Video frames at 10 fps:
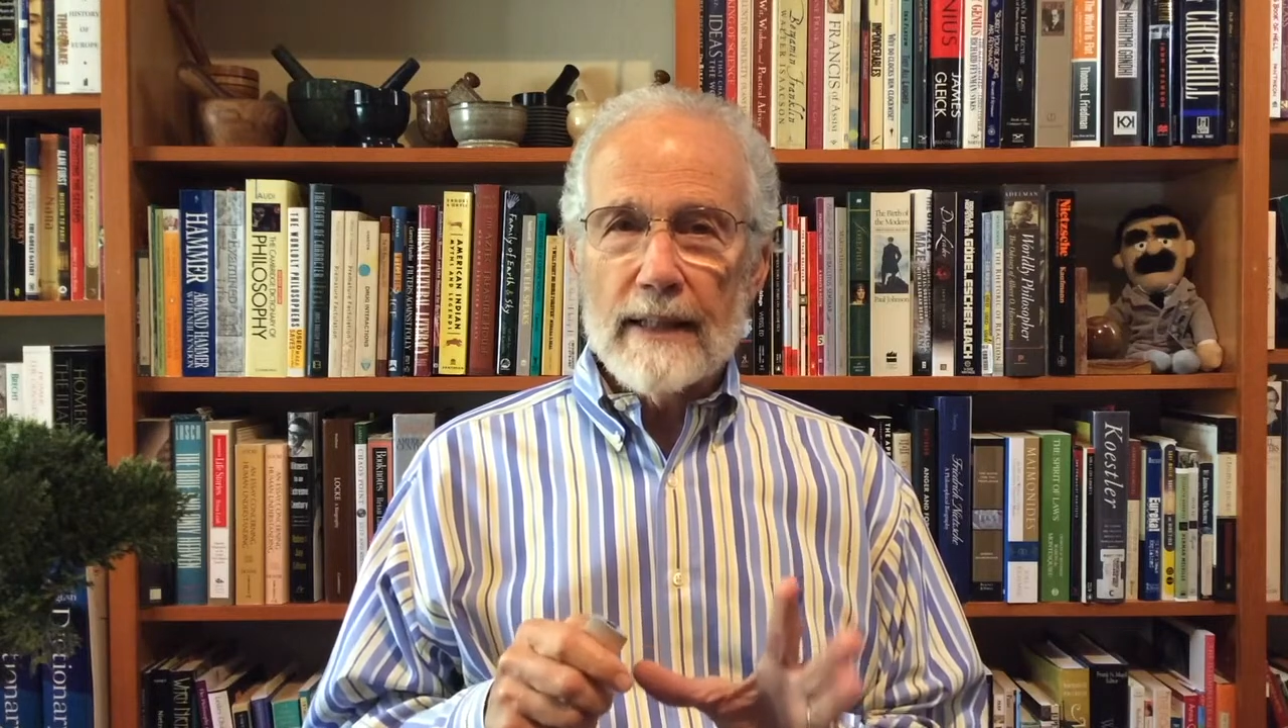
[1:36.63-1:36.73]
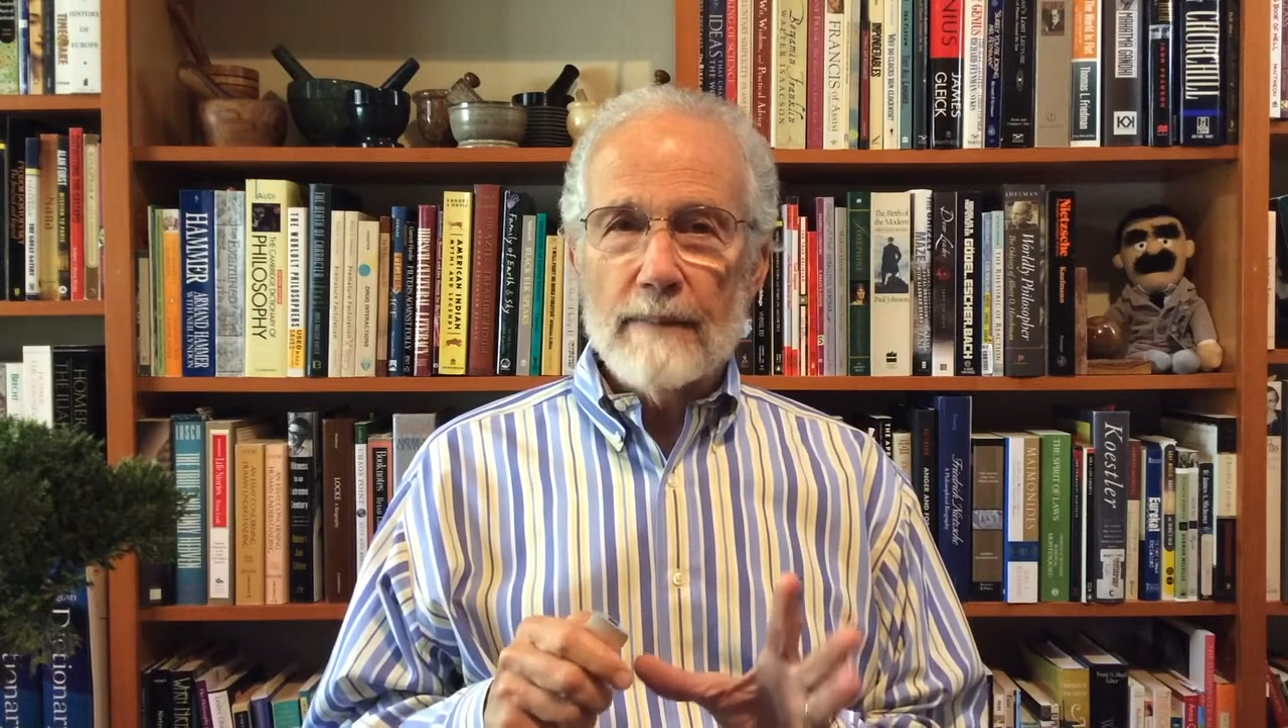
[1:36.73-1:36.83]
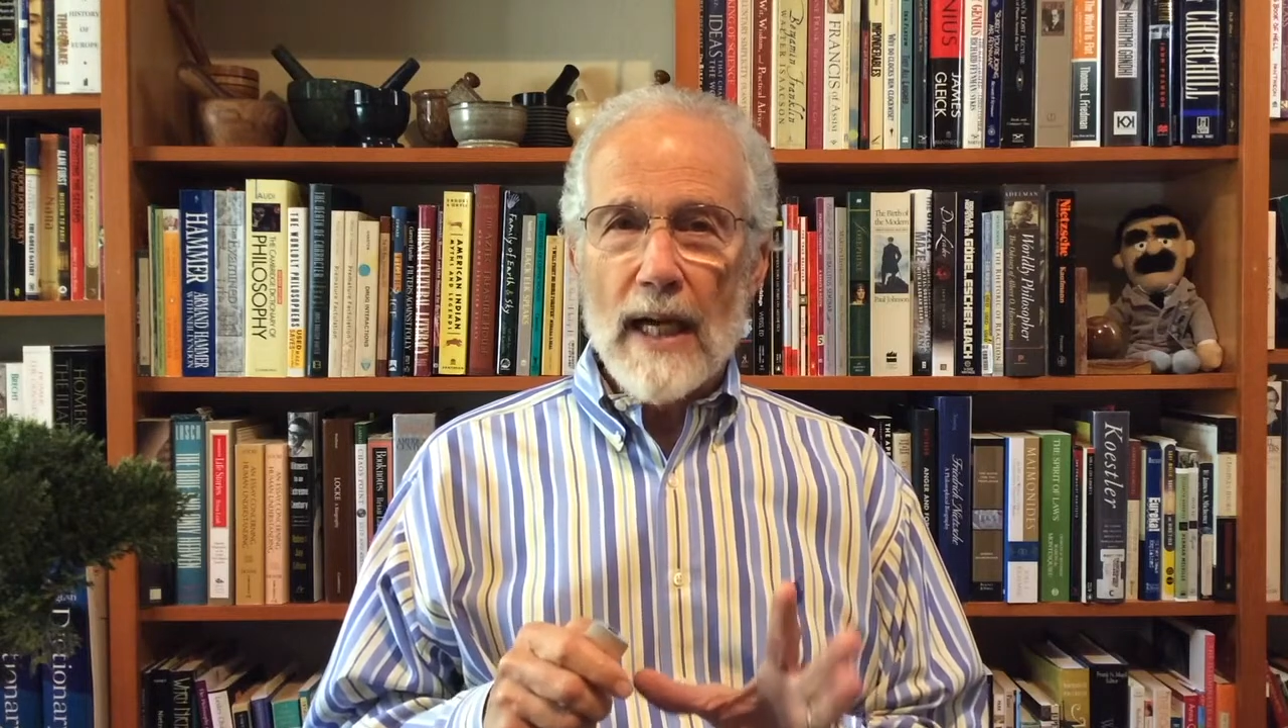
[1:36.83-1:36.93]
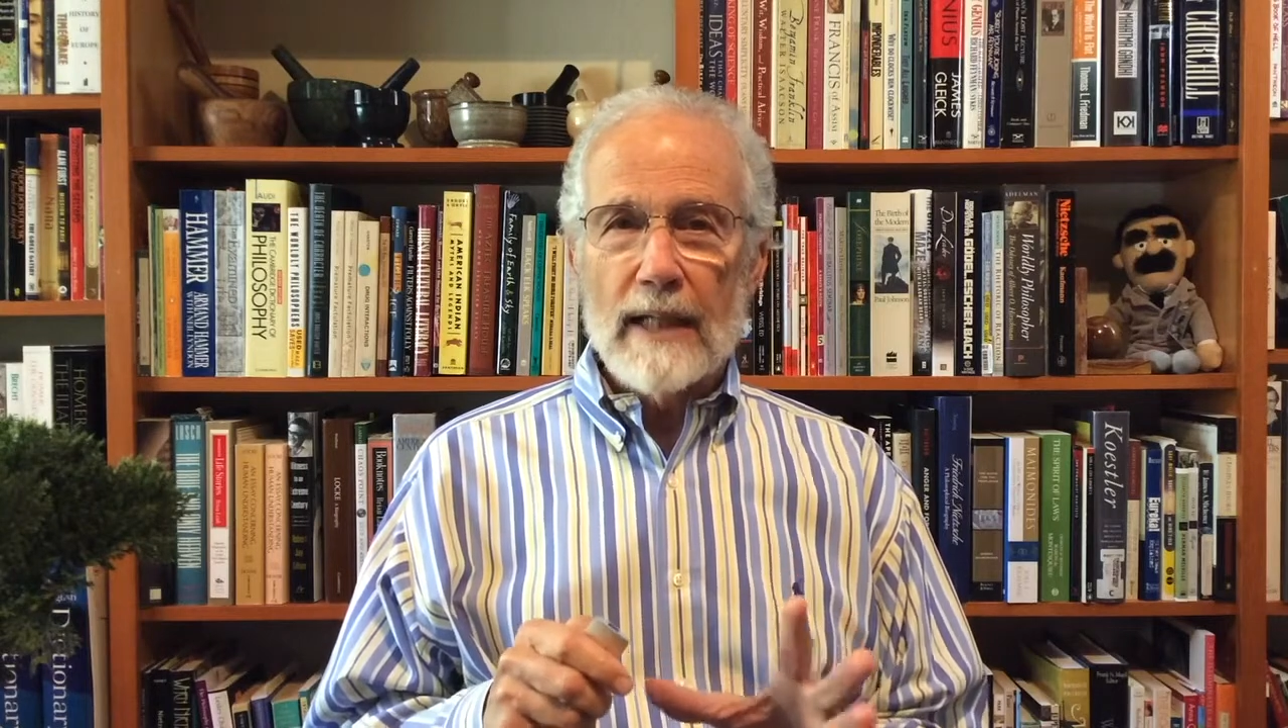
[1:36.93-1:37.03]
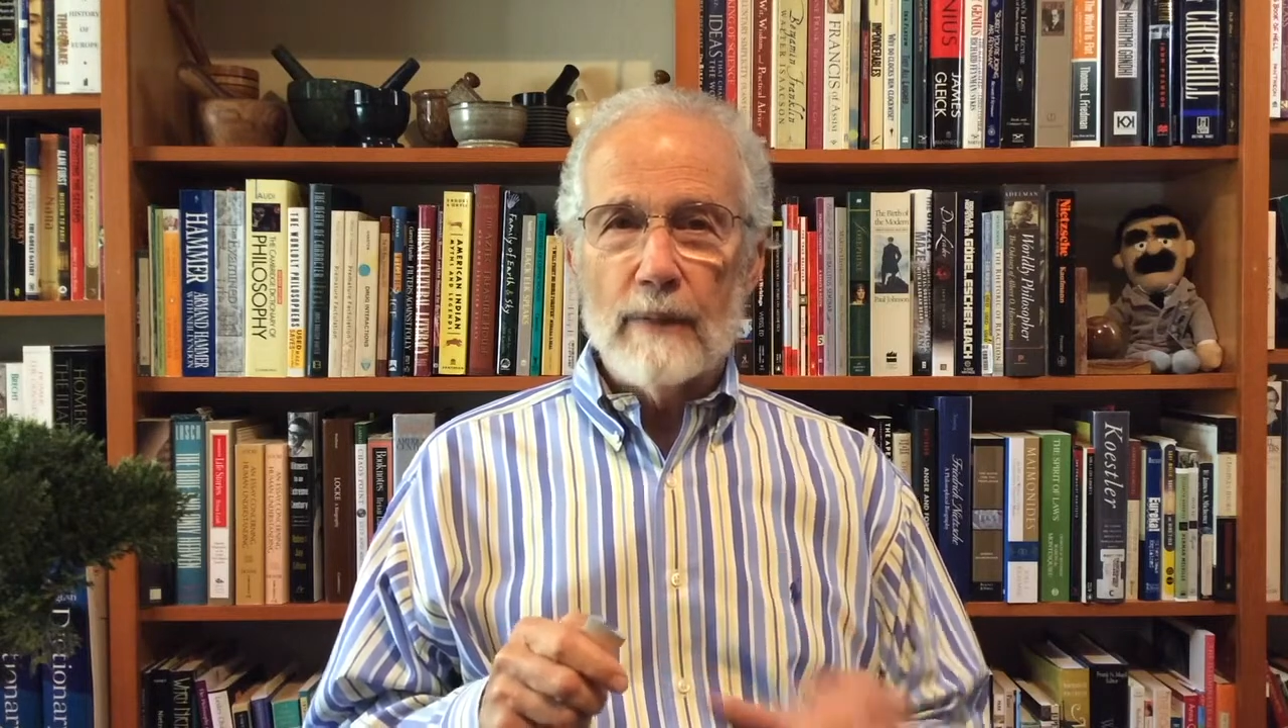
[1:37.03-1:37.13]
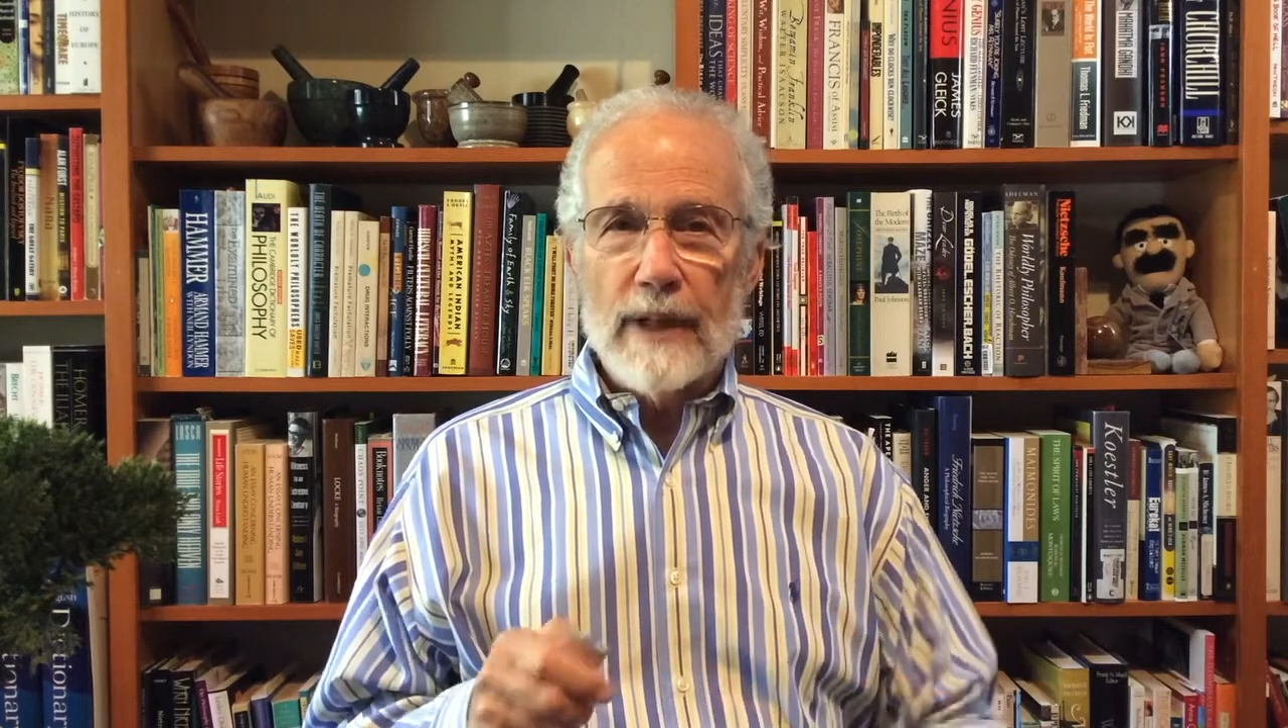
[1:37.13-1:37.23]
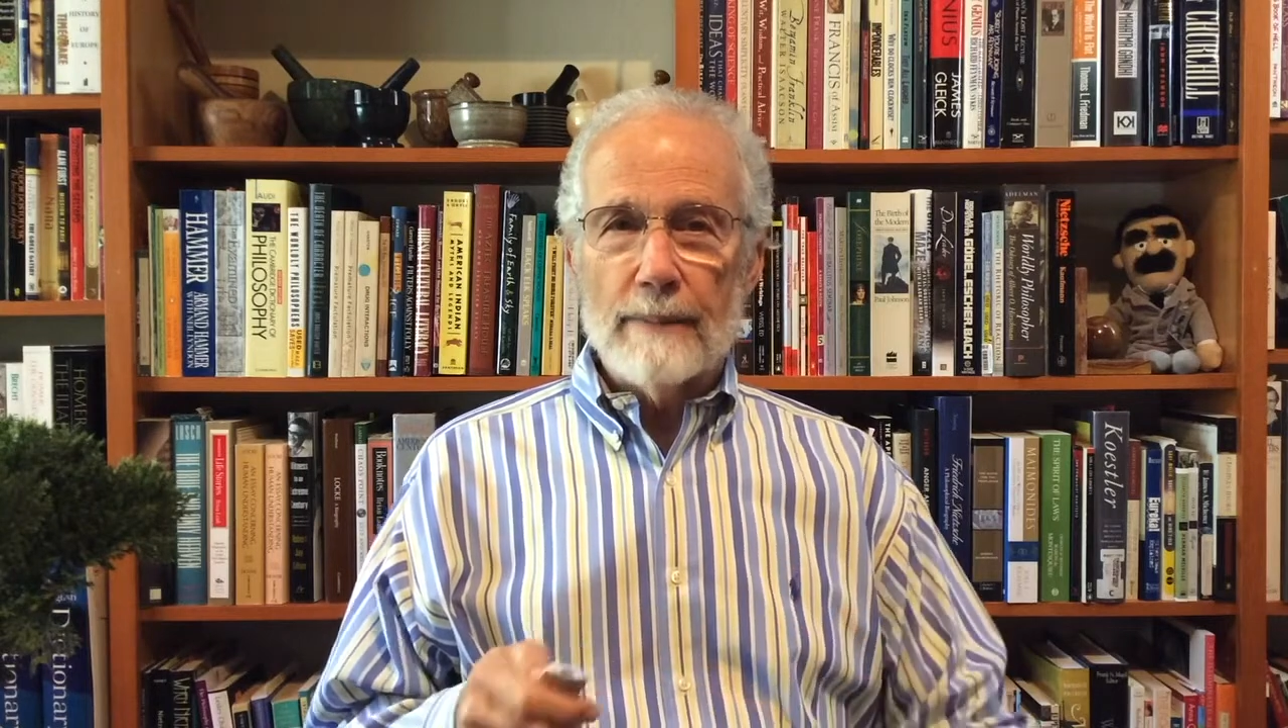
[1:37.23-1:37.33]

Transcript: in mind when